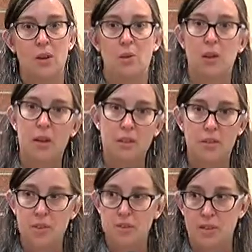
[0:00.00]
When all of
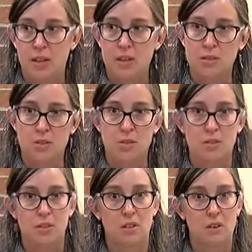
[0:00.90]
those funding sources
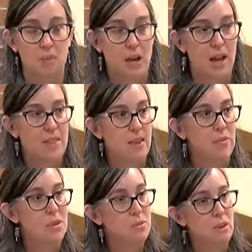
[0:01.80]
are combined, that
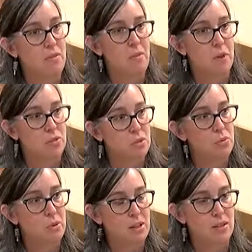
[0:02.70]
means we have about $2
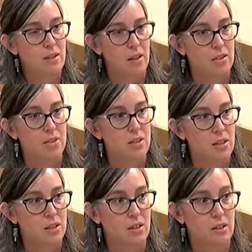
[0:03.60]
million a
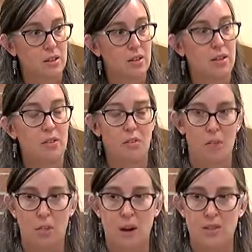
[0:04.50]
year for
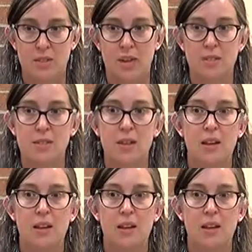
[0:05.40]
projects.